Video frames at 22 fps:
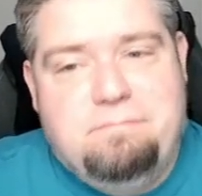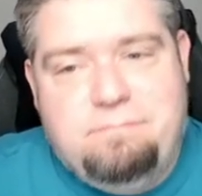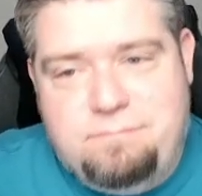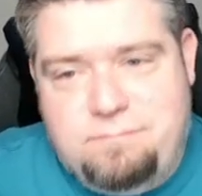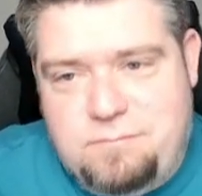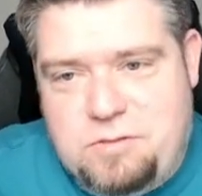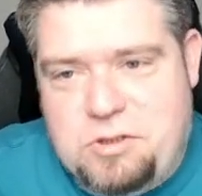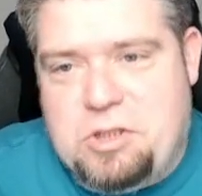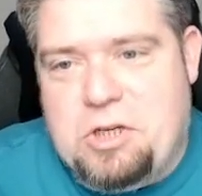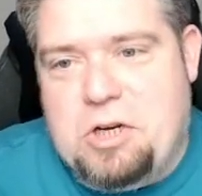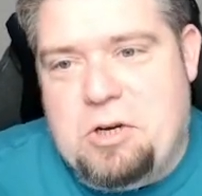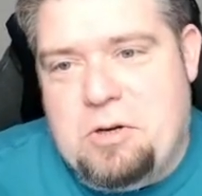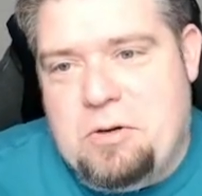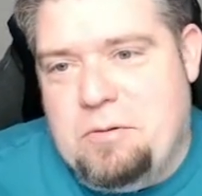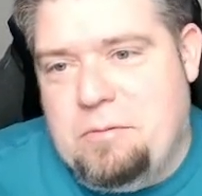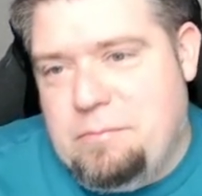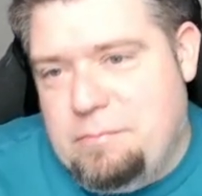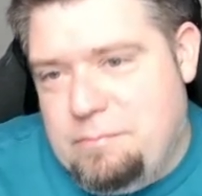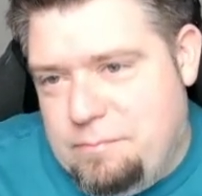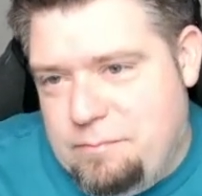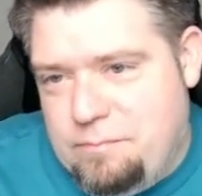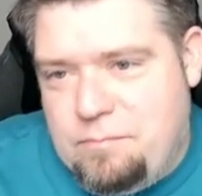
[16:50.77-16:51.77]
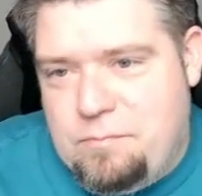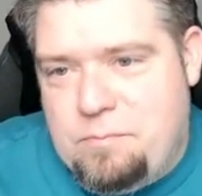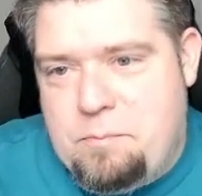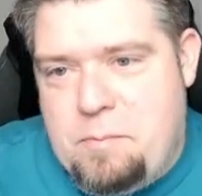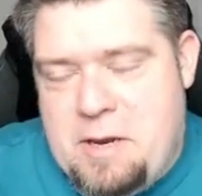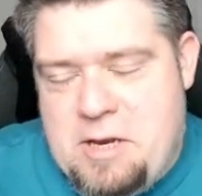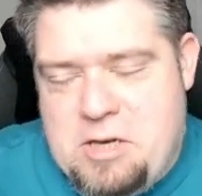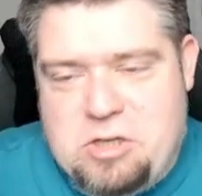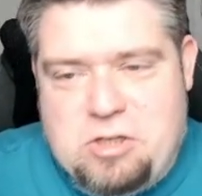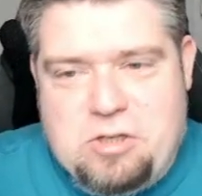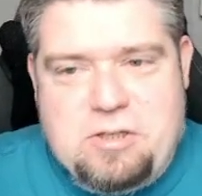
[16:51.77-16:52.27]
So
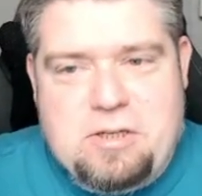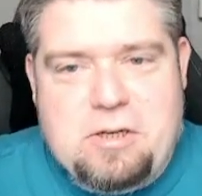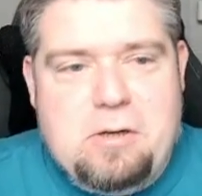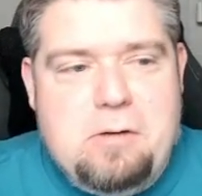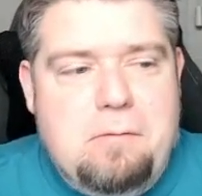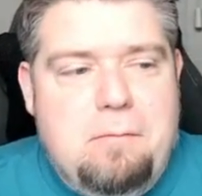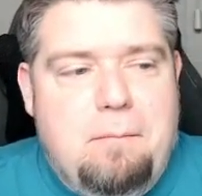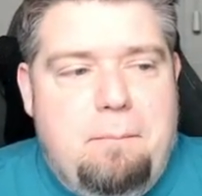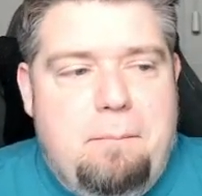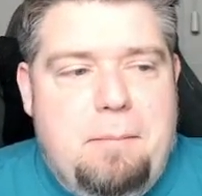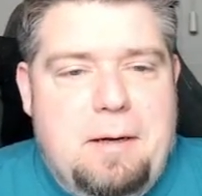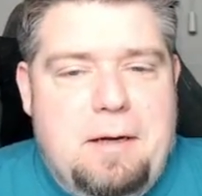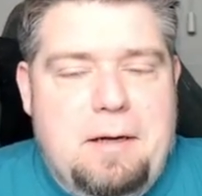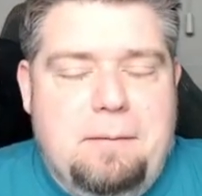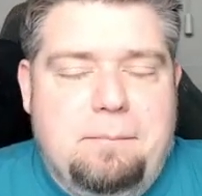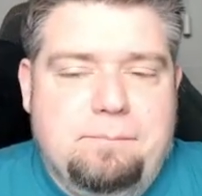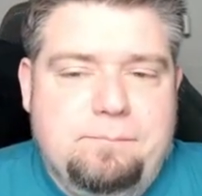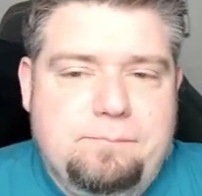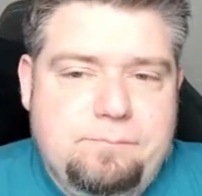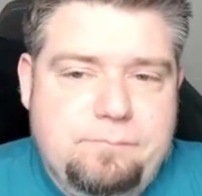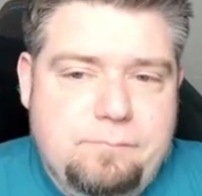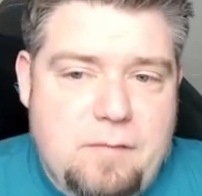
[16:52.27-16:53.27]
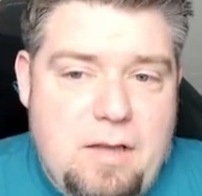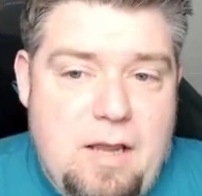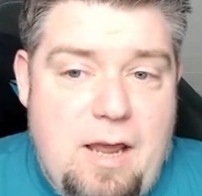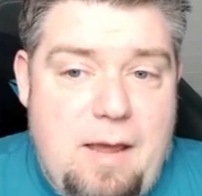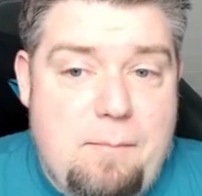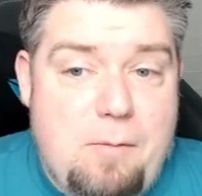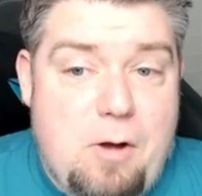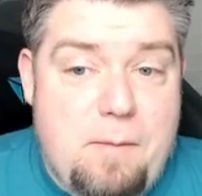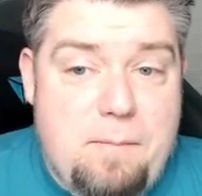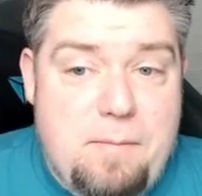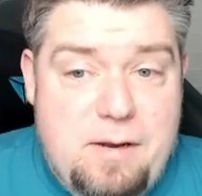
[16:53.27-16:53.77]
pinch of salt, but
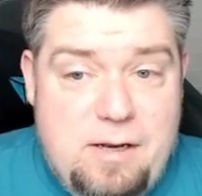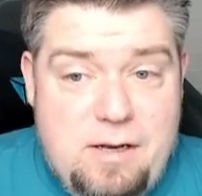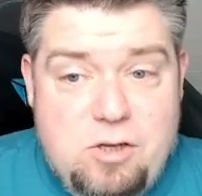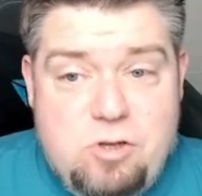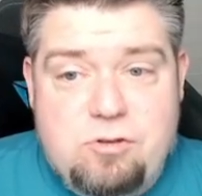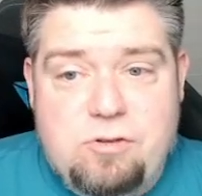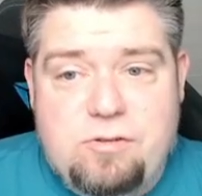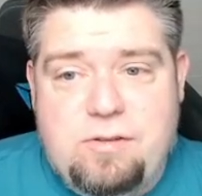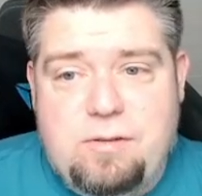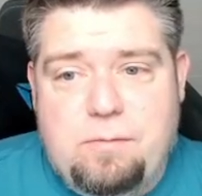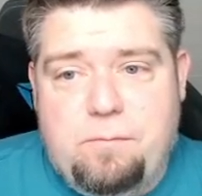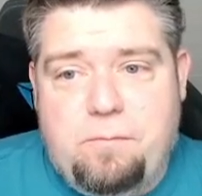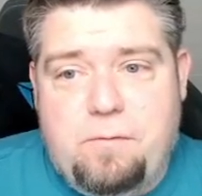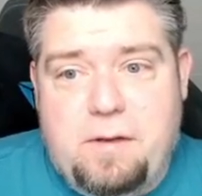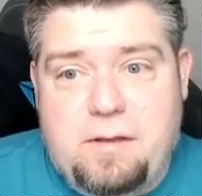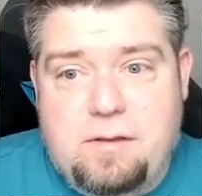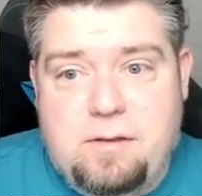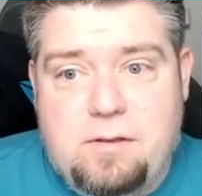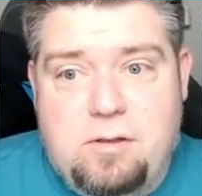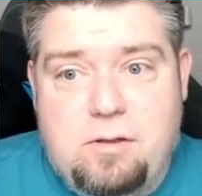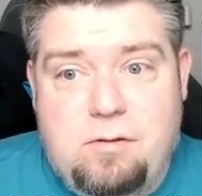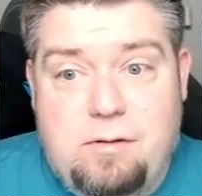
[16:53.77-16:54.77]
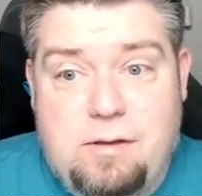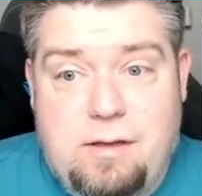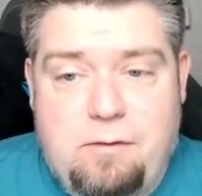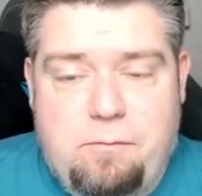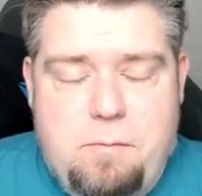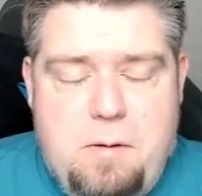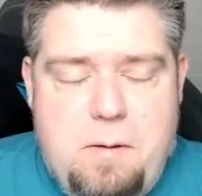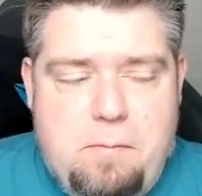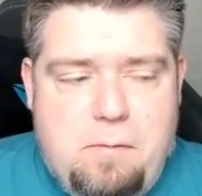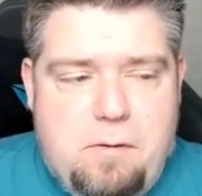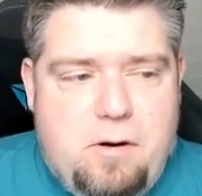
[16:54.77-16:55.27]
it might be an interesting thing to do to
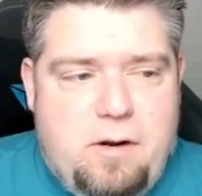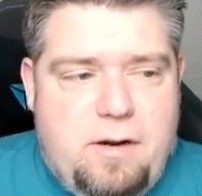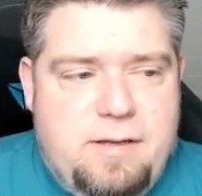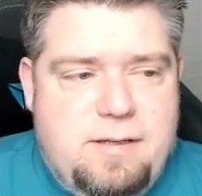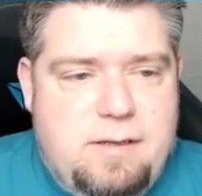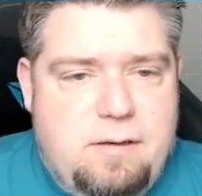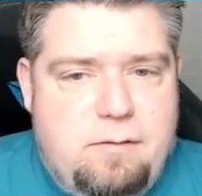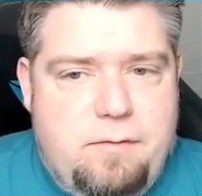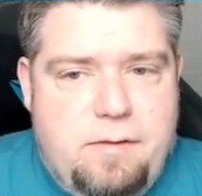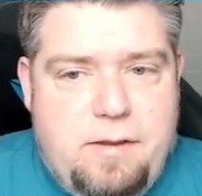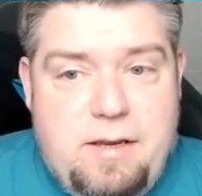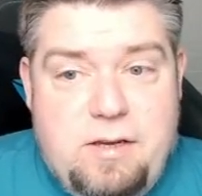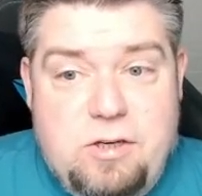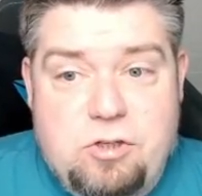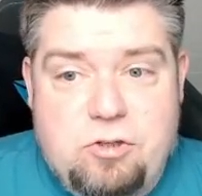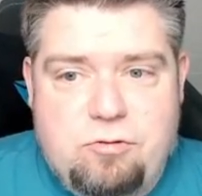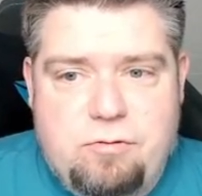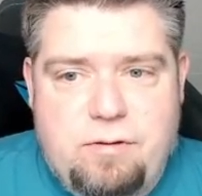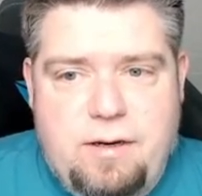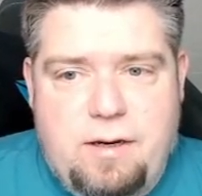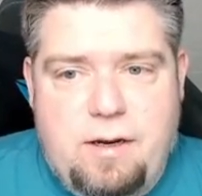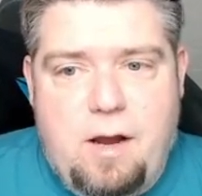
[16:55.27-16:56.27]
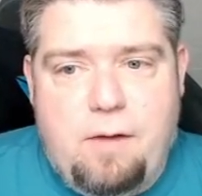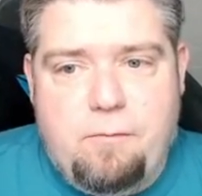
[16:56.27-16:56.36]
give people an idea of the history.